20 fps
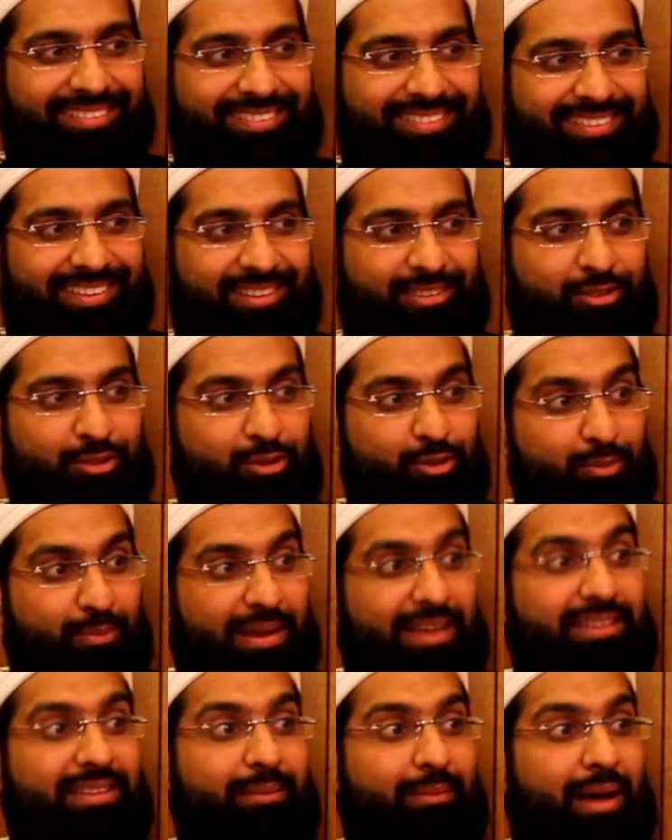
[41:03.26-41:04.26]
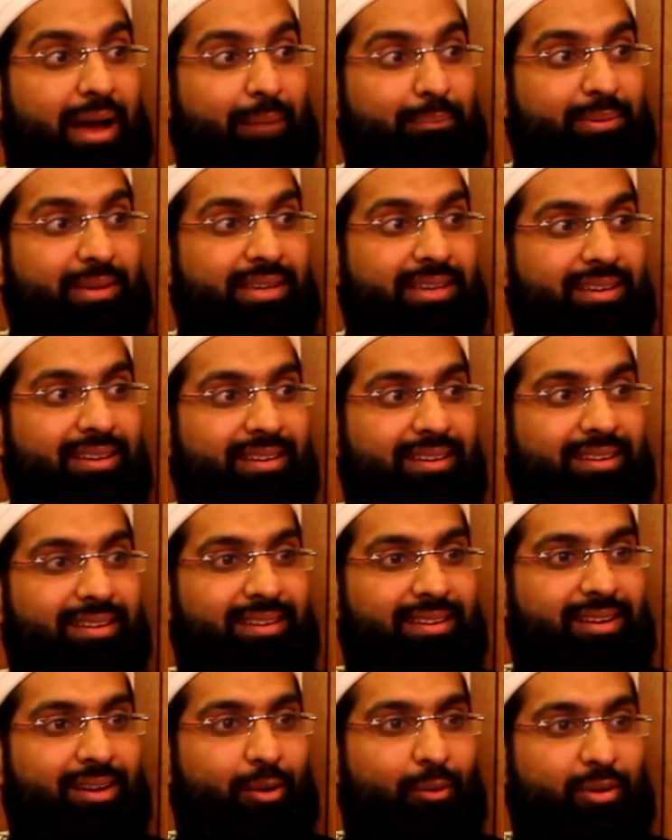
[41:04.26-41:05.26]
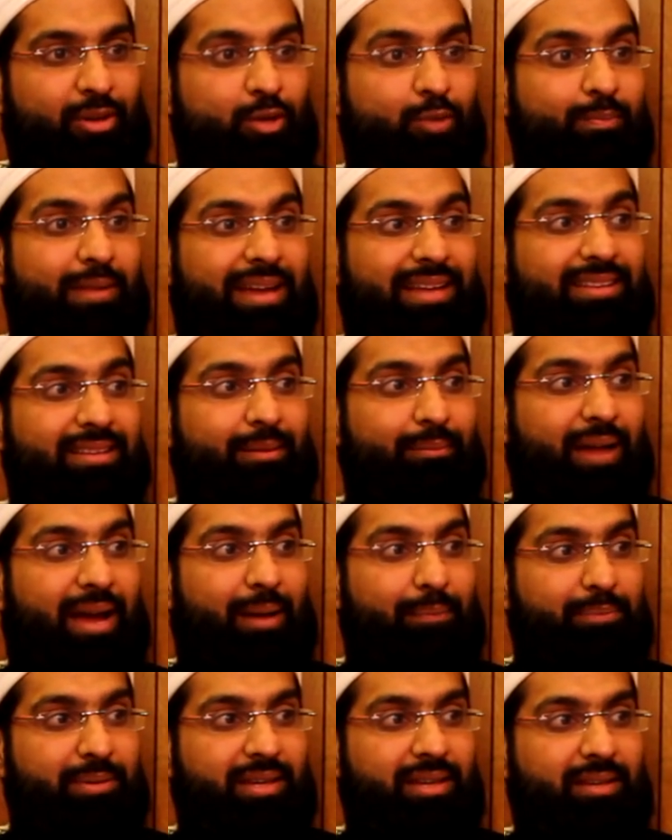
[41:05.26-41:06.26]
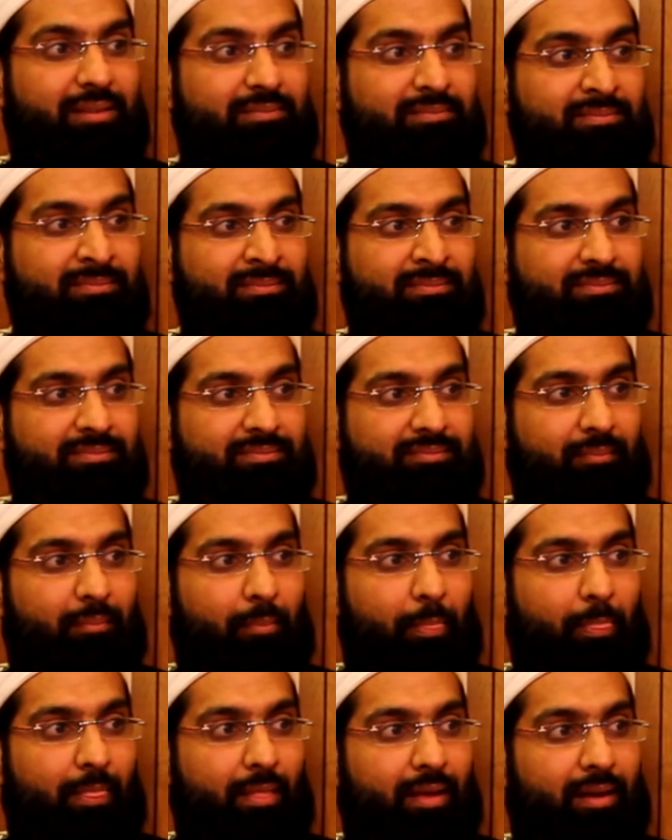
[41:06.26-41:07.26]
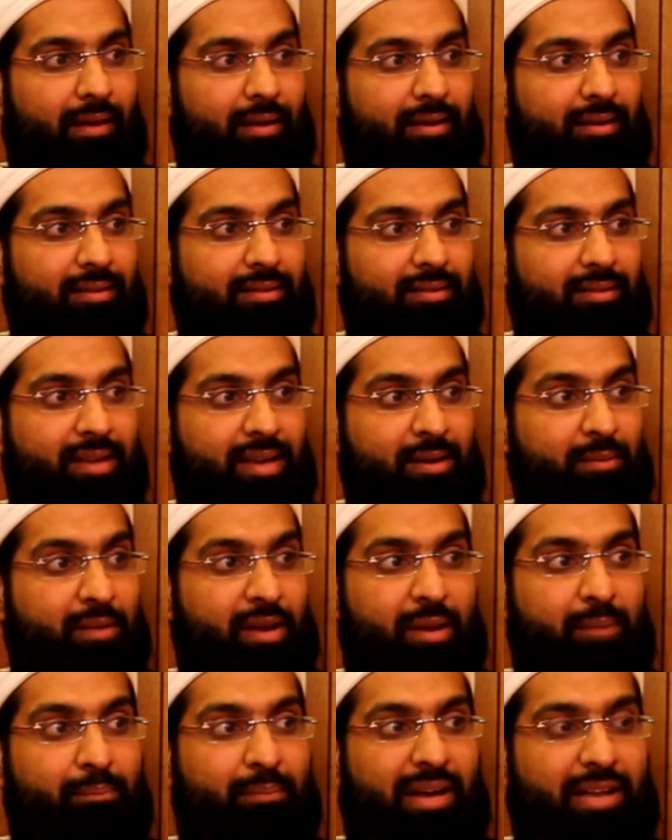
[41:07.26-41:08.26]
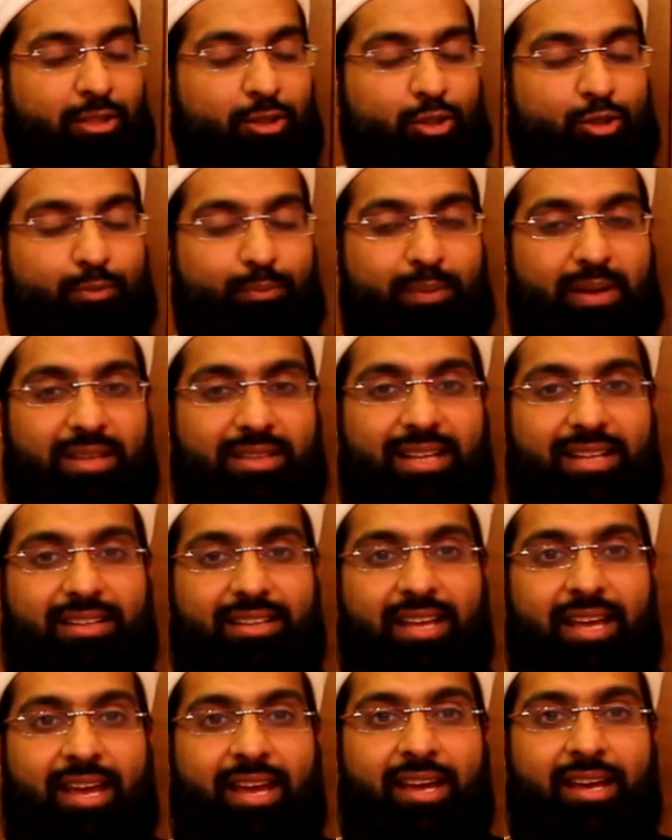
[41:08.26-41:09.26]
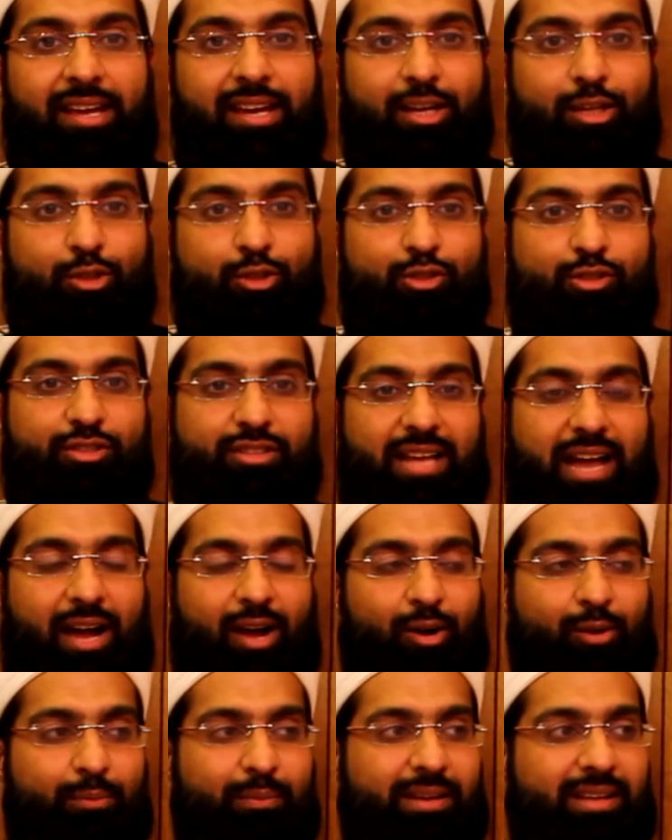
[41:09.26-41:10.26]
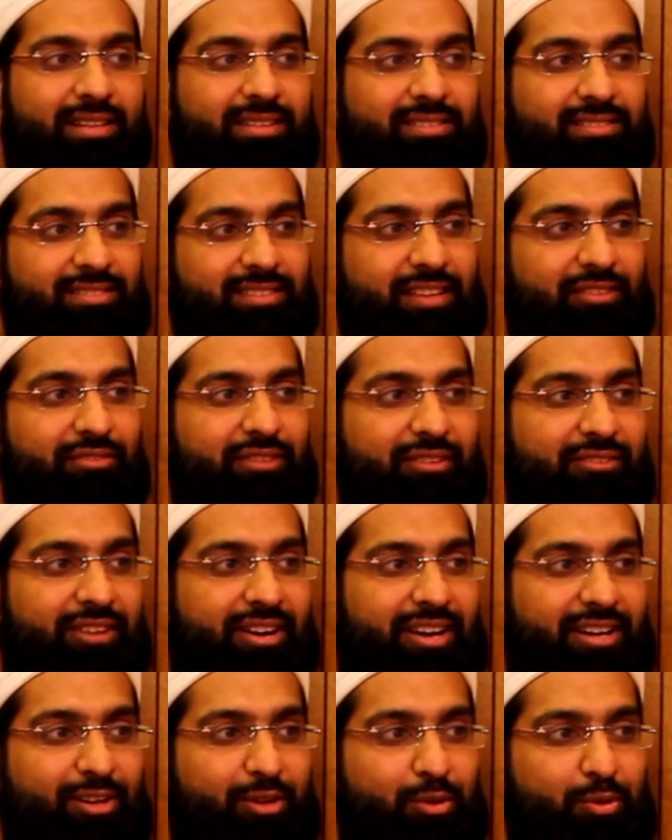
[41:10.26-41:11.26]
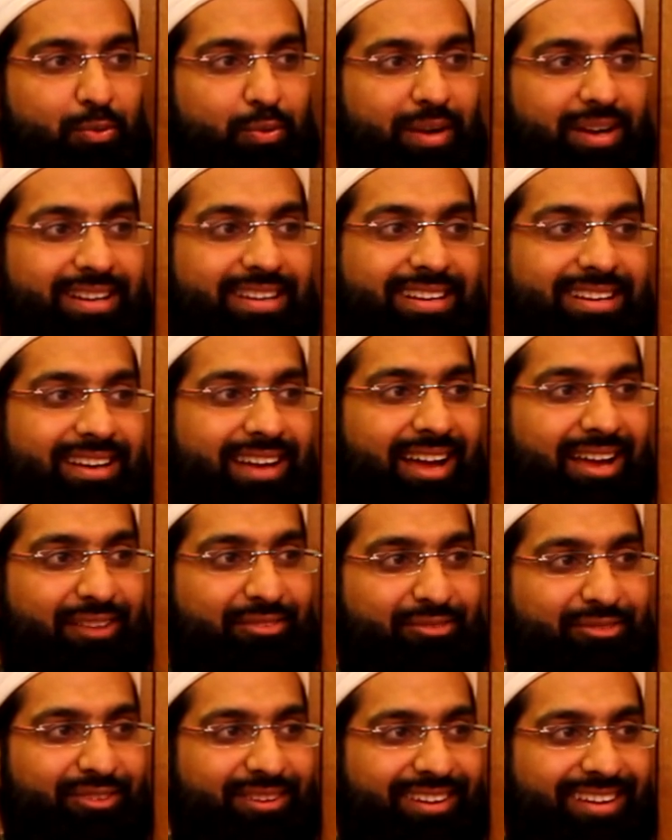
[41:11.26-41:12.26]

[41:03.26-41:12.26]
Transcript: Yeah, just to make them happy. When you make them happy, it might just be that they're just down because they've never had a good word in life.